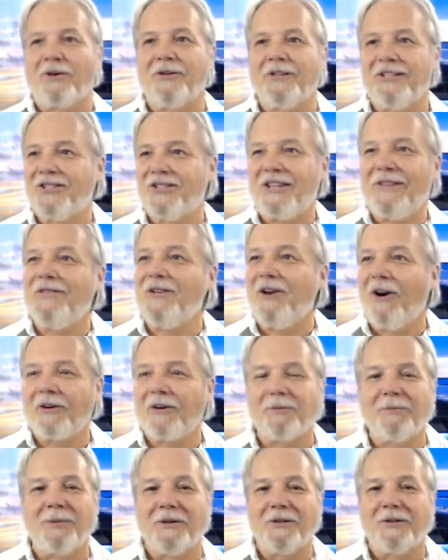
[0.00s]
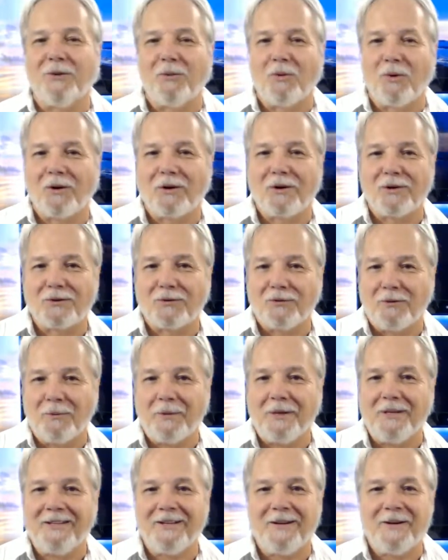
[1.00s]
It's even hard to put into words for
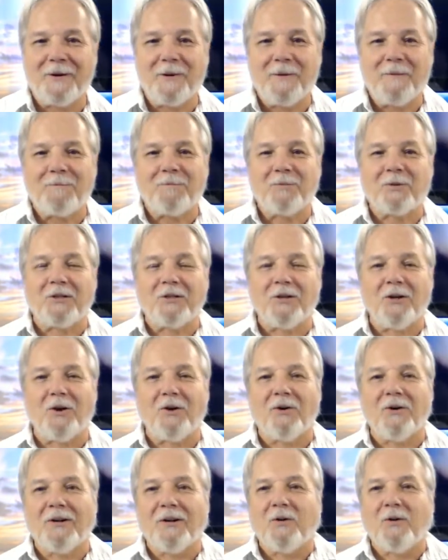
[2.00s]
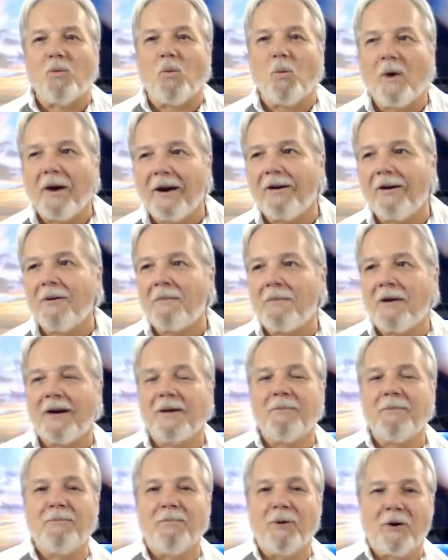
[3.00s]
me. Where am I
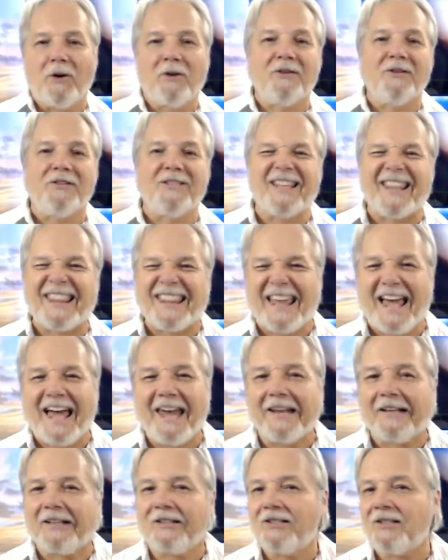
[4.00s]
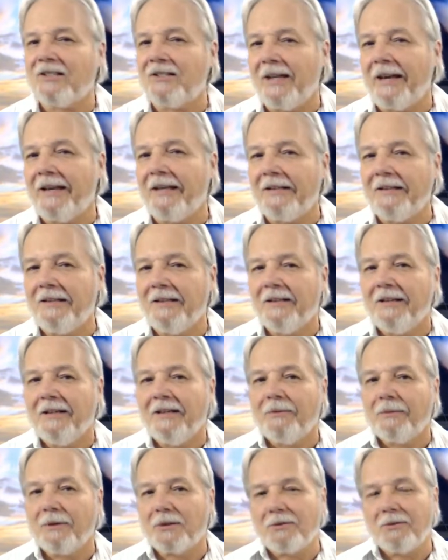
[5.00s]
burdened to that extent?
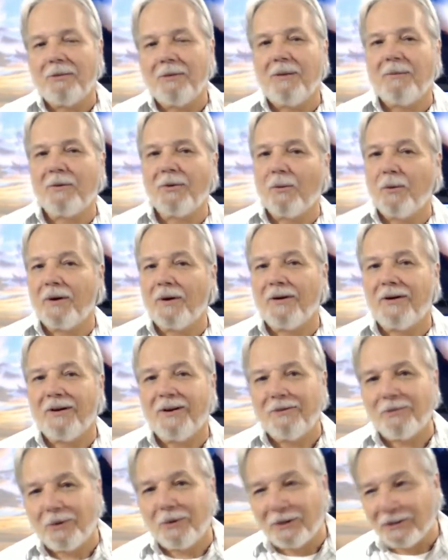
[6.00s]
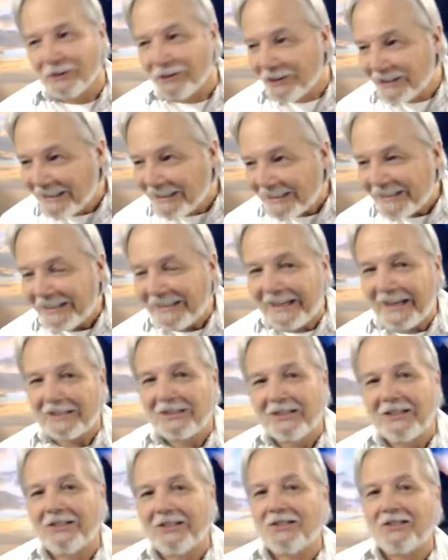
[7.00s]
Because remember, we're looking at
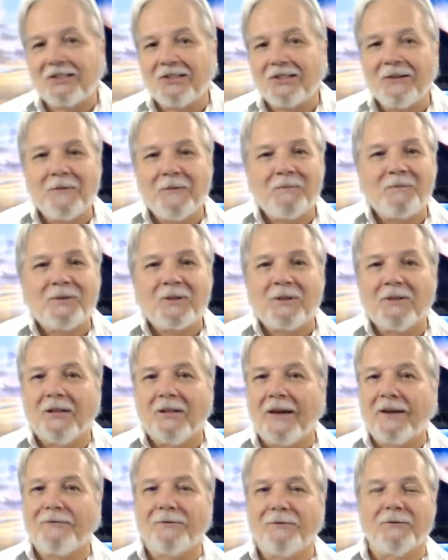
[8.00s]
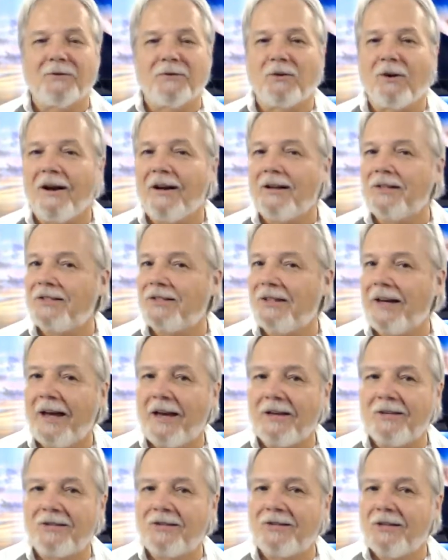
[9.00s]
this life of Christ
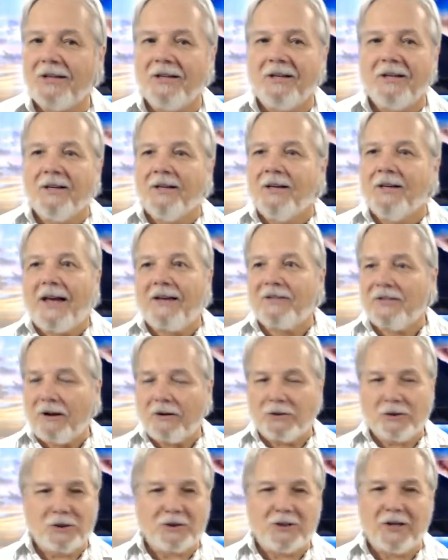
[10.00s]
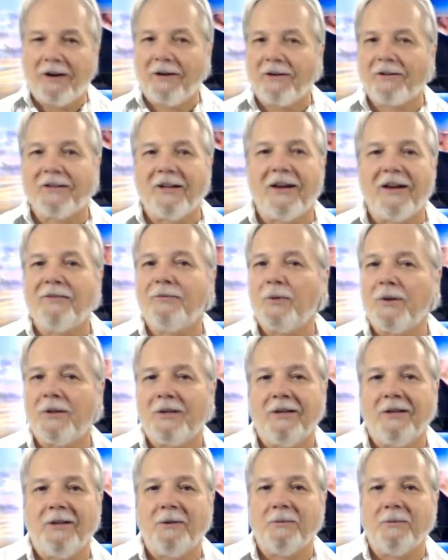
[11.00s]
as our shared life with him.